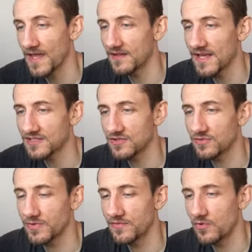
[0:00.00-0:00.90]
And the last
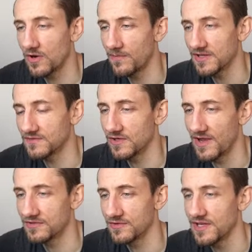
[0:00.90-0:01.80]
2, 3, and 4, pause the
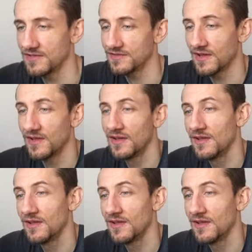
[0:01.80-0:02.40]
video, answer these.